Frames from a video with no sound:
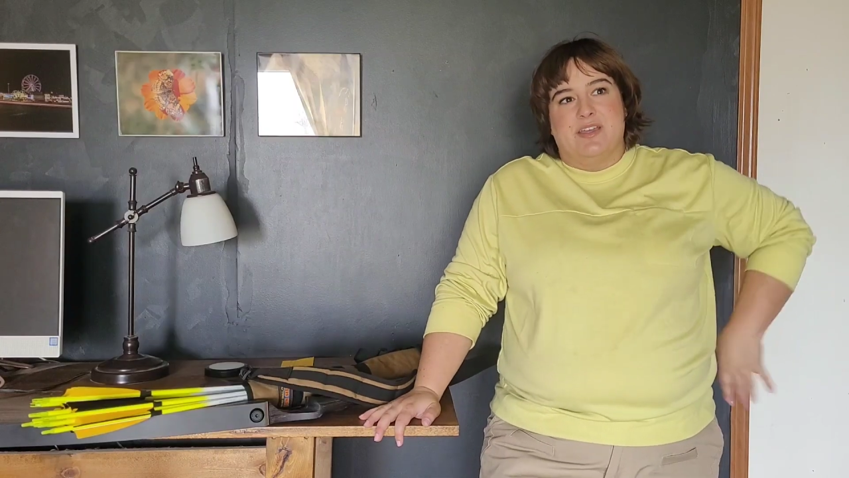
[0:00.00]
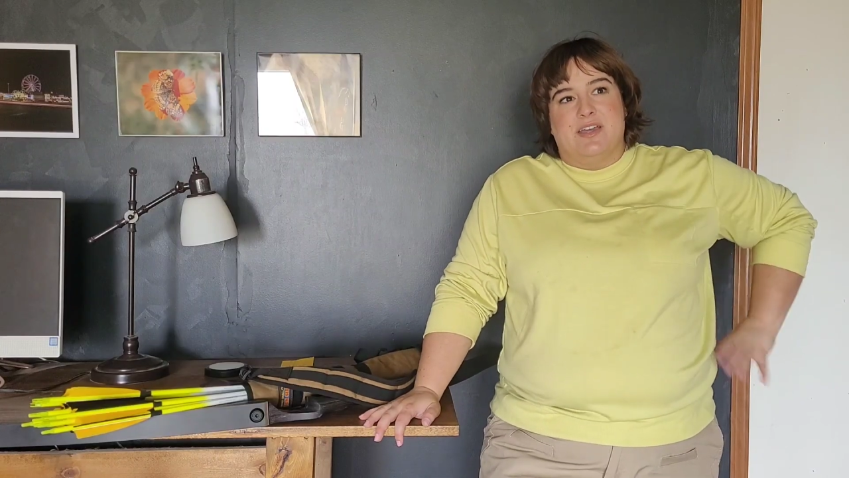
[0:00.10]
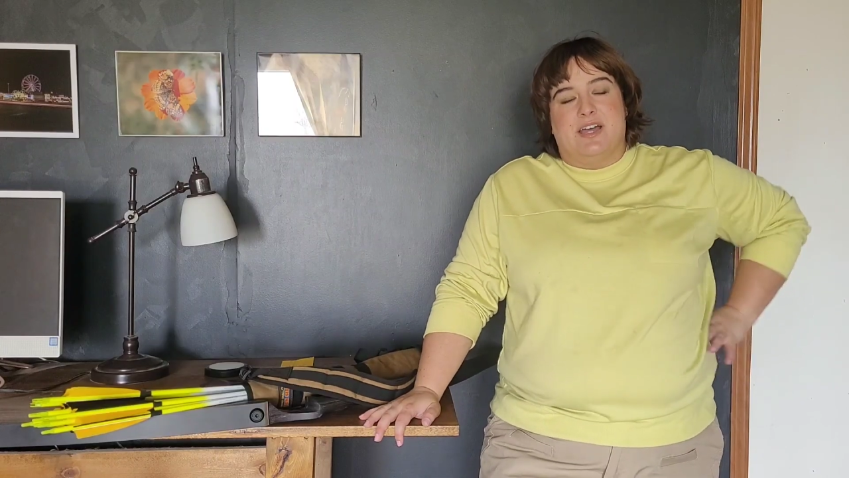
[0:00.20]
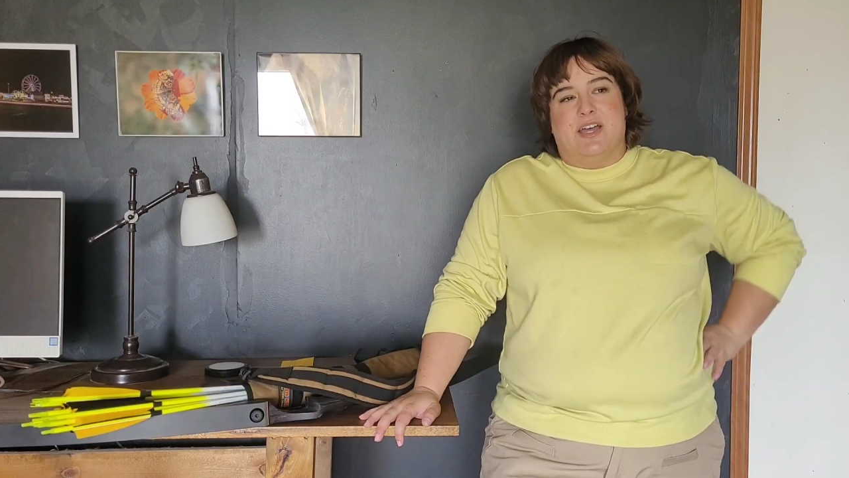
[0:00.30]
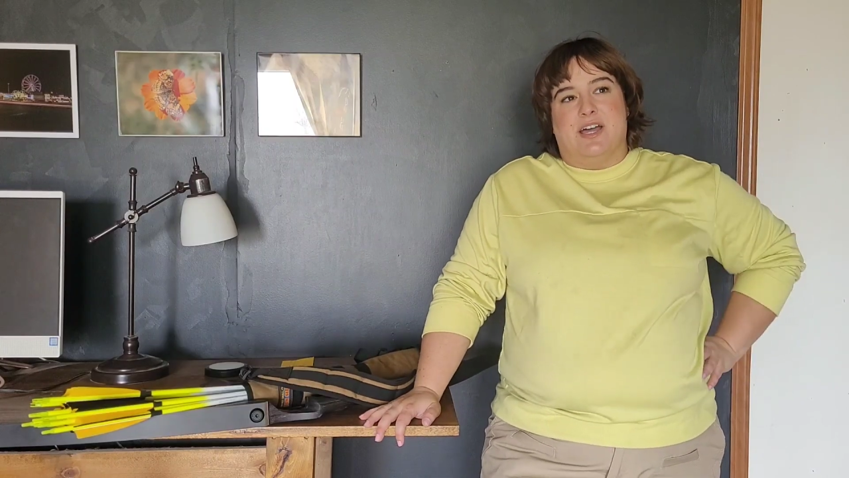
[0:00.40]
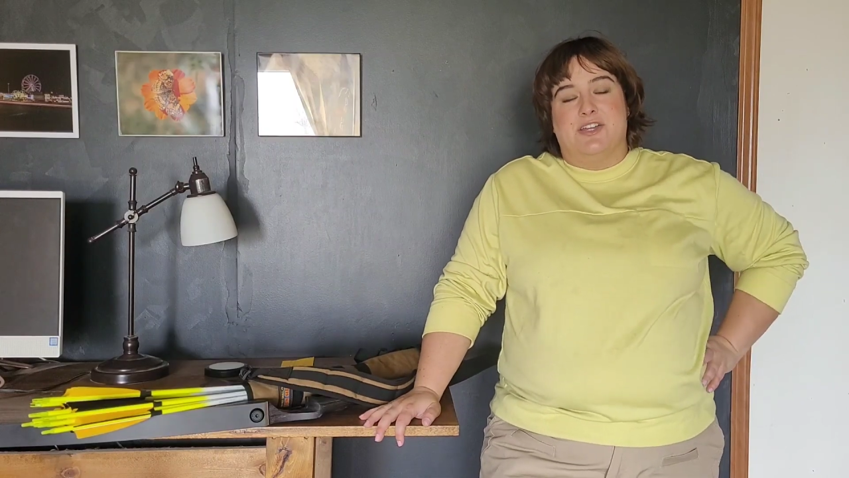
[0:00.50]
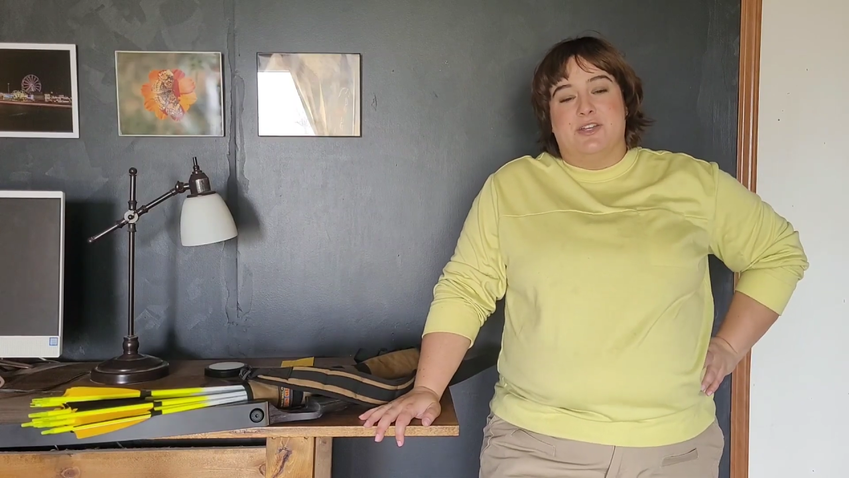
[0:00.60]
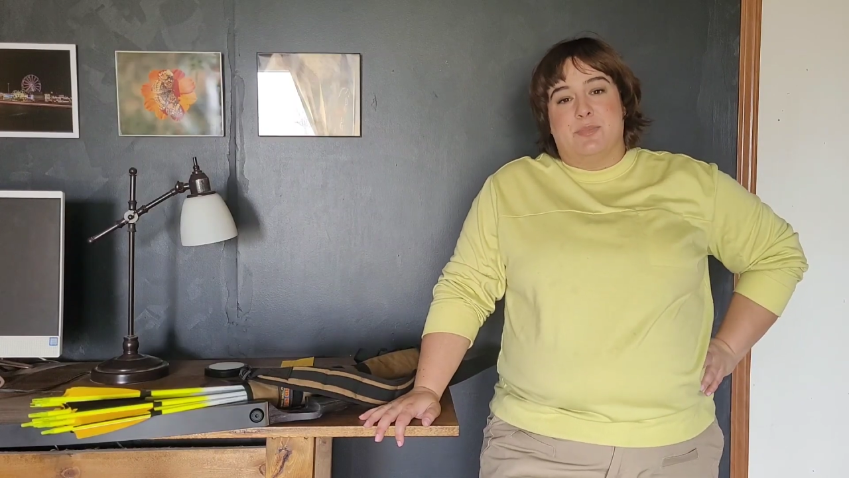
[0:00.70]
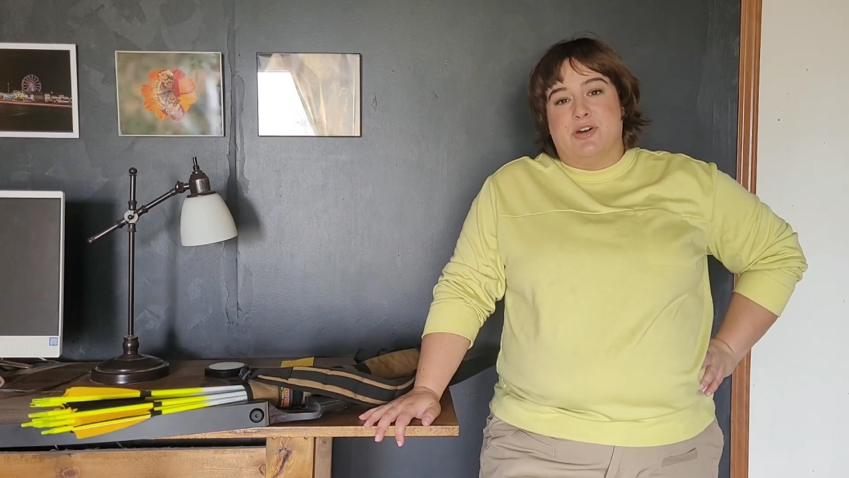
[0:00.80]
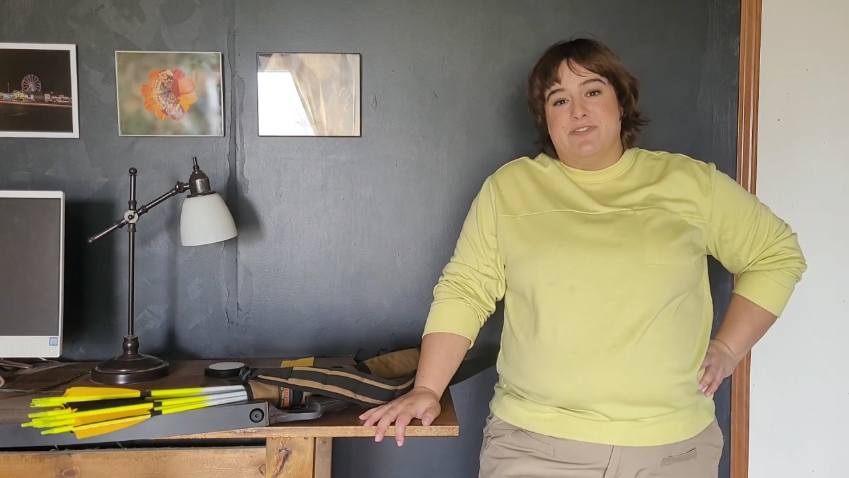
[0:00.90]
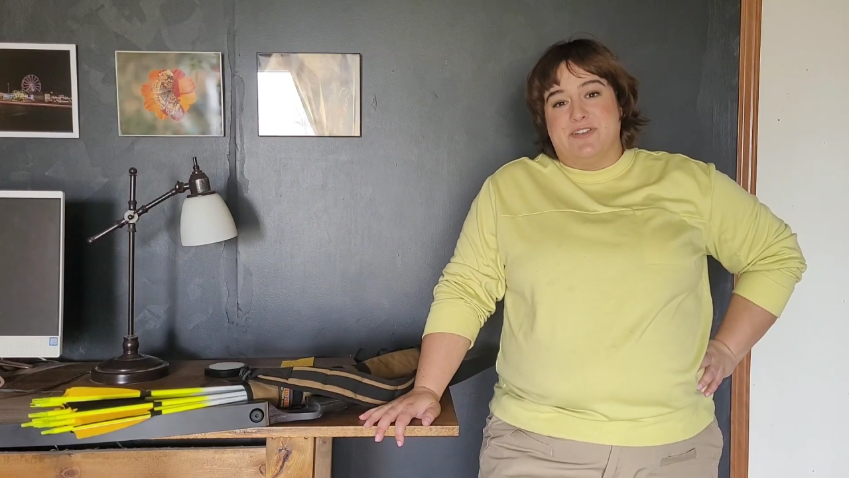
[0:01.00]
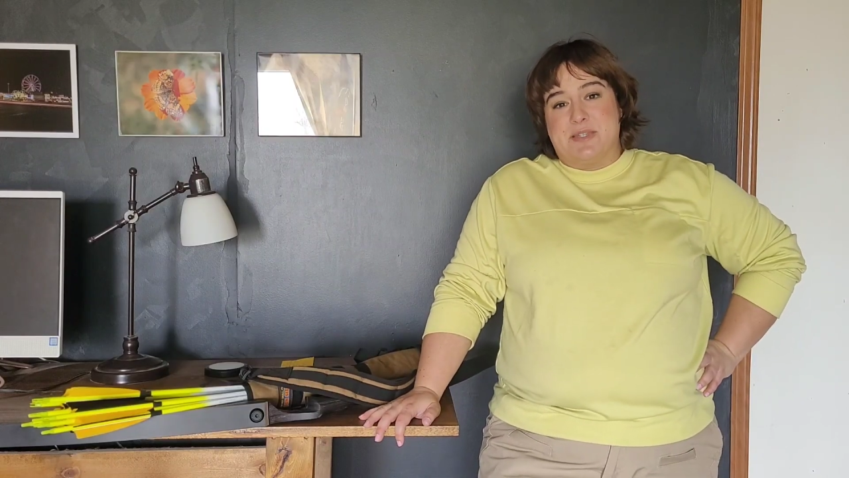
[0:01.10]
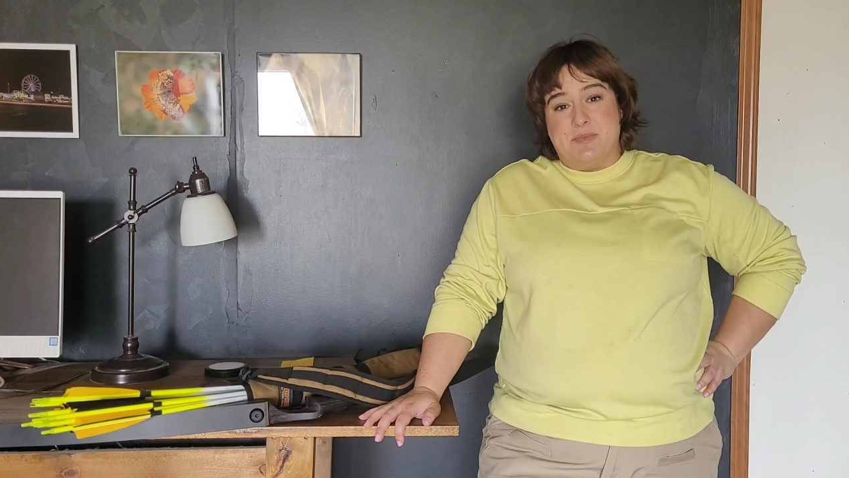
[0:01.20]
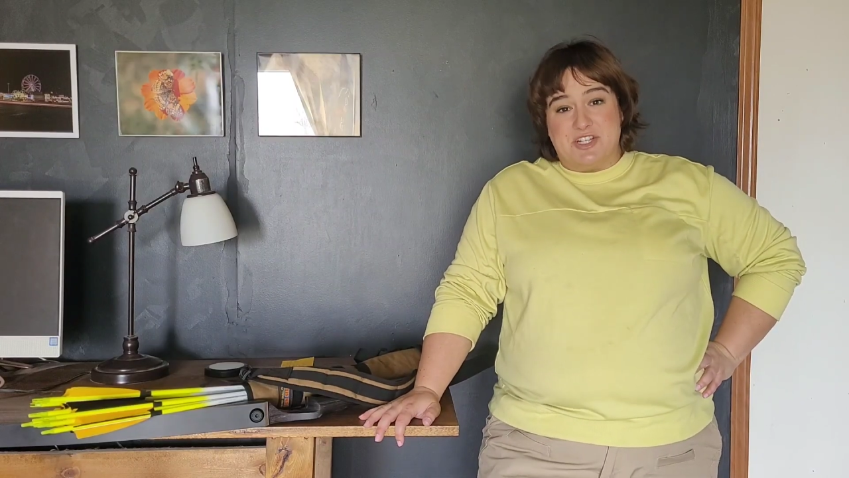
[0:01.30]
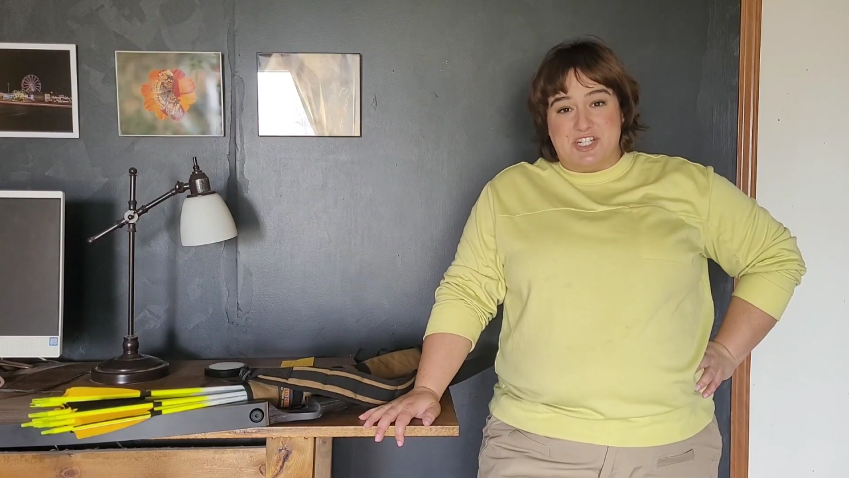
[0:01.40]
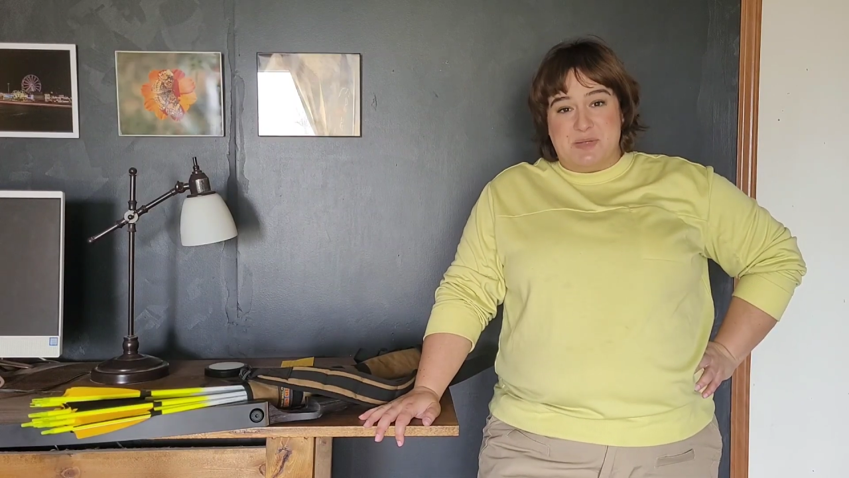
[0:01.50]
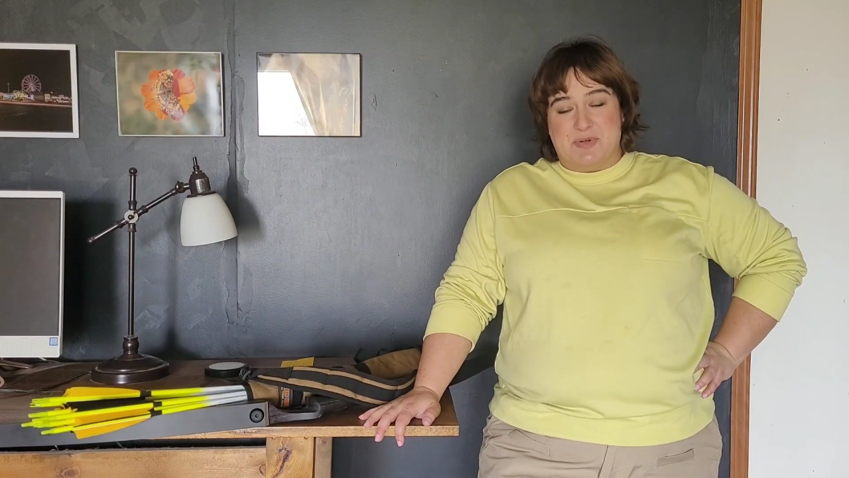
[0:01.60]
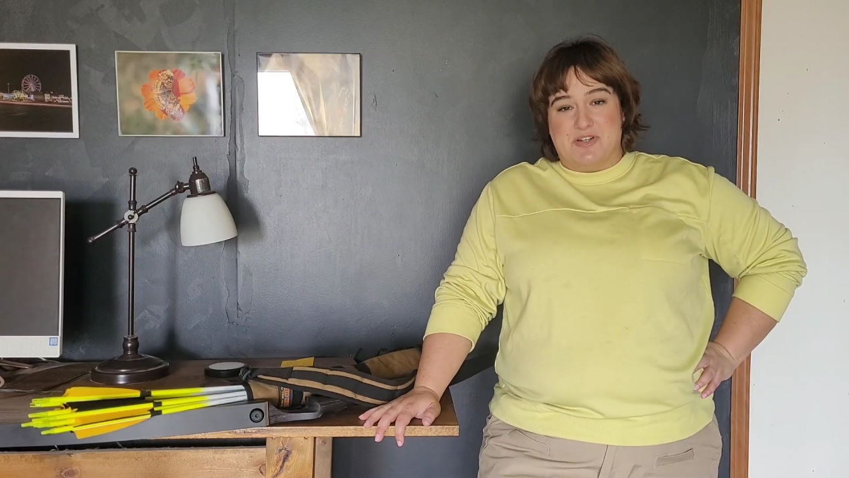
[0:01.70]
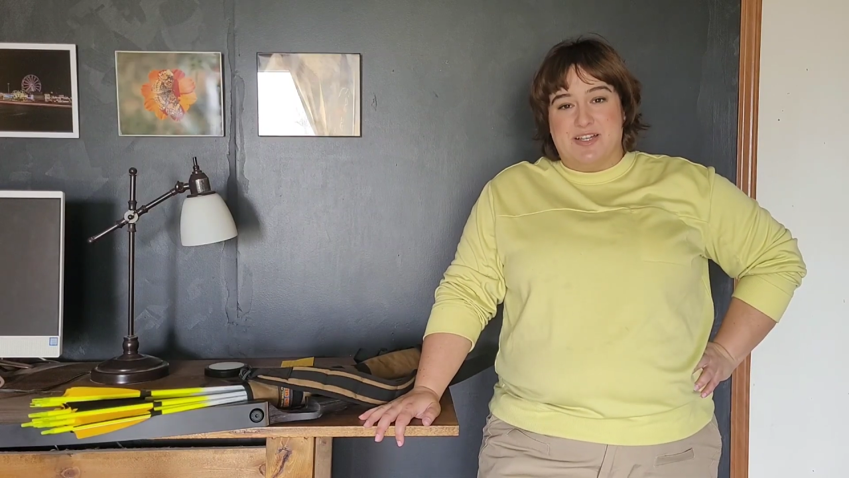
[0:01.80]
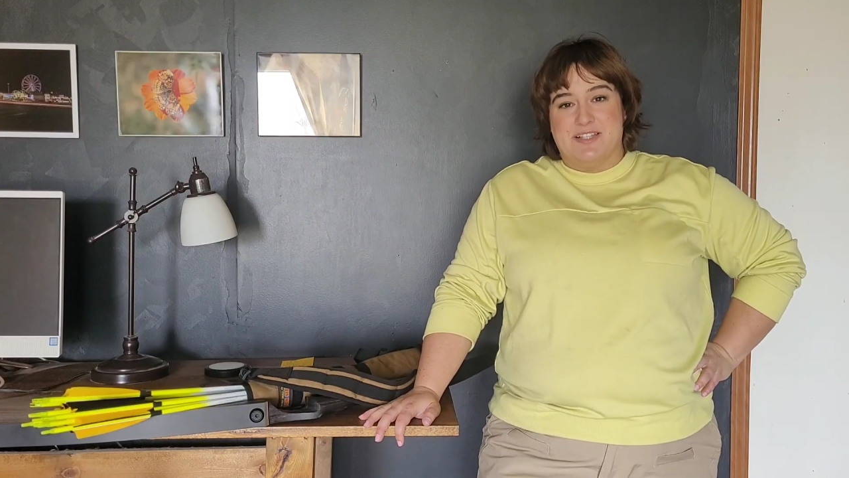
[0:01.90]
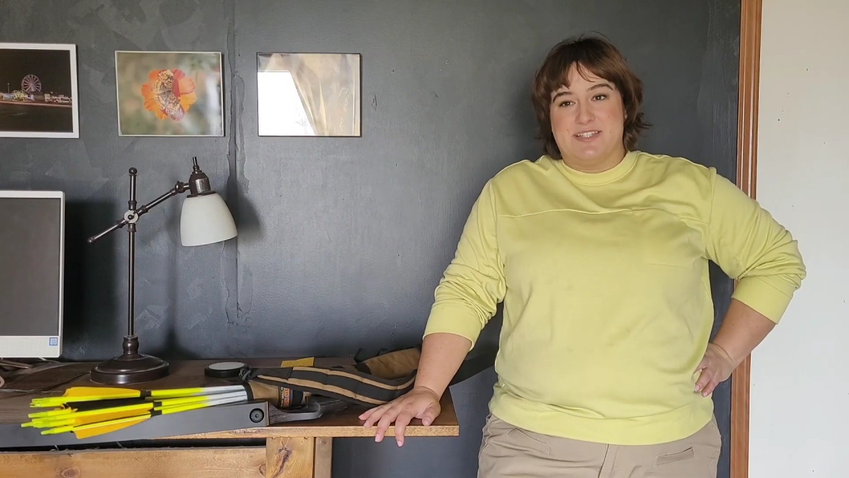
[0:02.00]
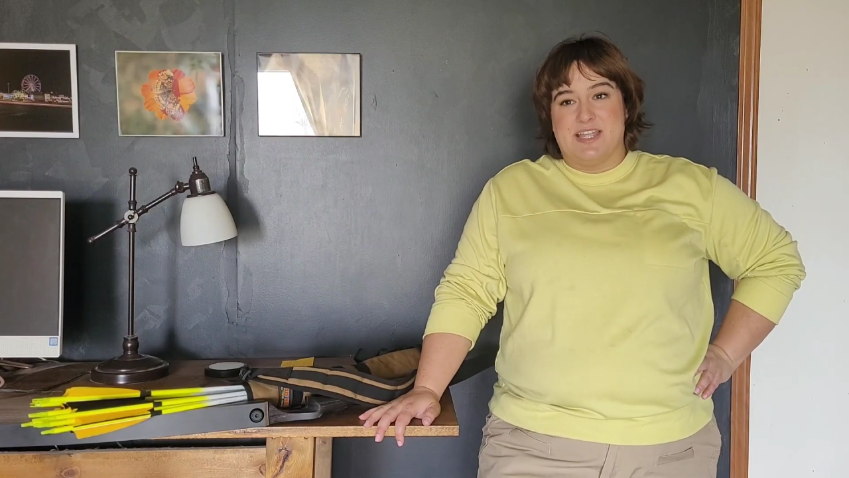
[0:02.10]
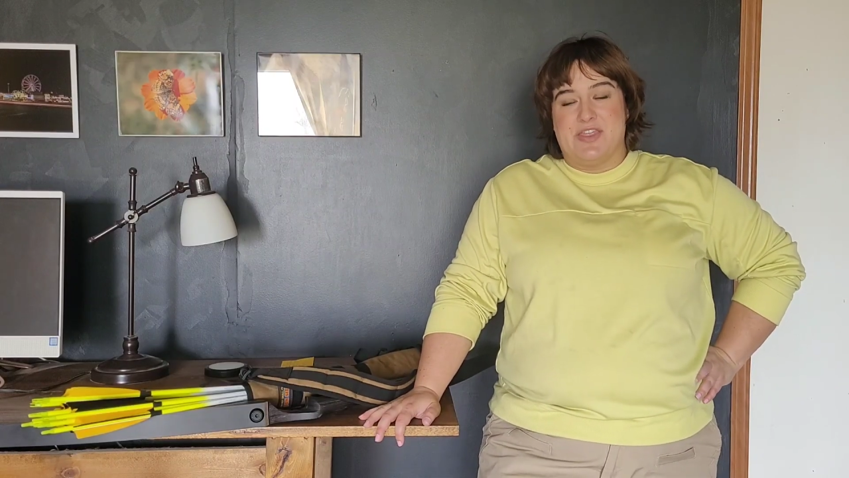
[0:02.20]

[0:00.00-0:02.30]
Uh, I could have probably found something cheaper because